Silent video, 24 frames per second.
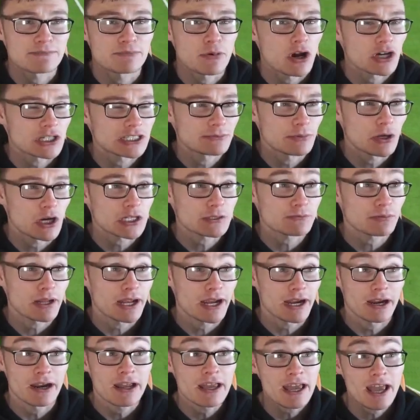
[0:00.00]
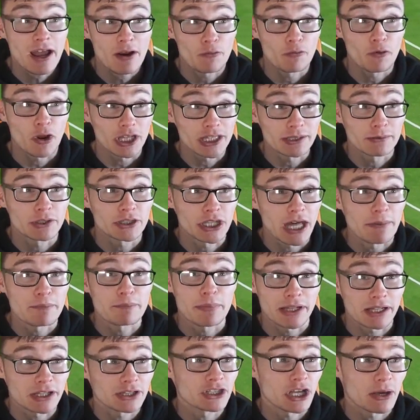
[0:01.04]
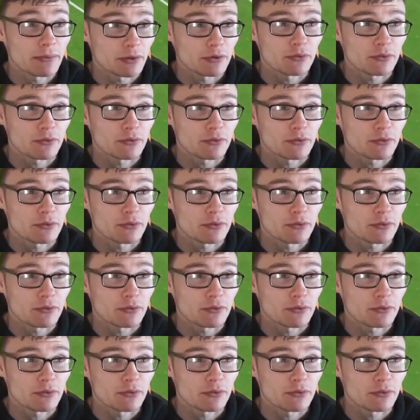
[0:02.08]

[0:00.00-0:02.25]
/ box-to-box player, run them on that build-up.